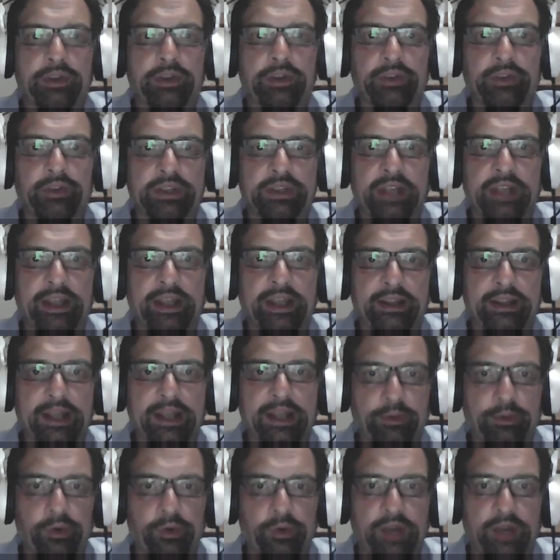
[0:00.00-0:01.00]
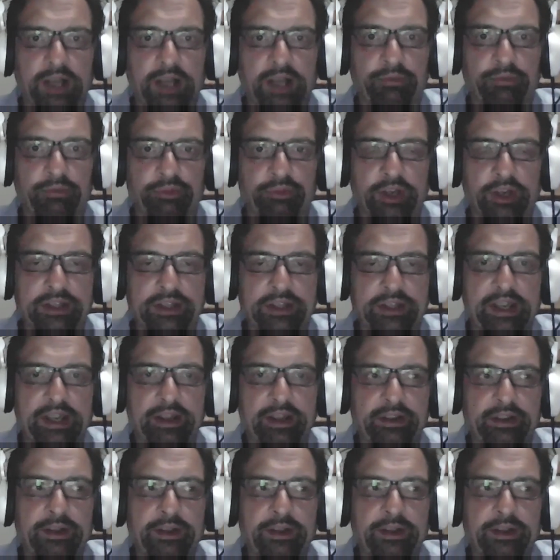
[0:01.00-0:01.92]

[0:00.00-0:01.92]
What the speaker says: On the day, that will come right down.